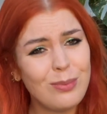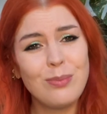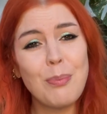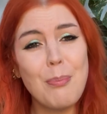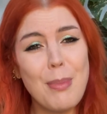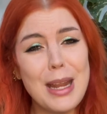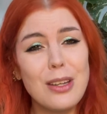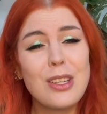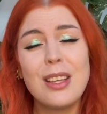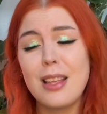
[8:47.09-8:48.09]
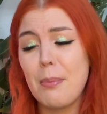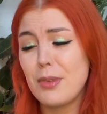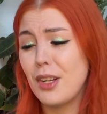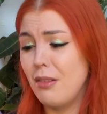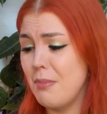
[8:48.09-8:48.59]
mint. It's
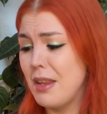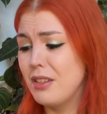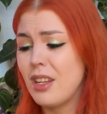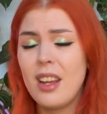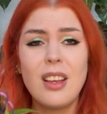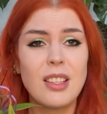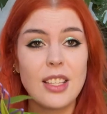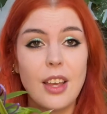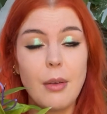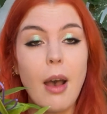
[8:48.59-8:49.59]
absolutely mint. So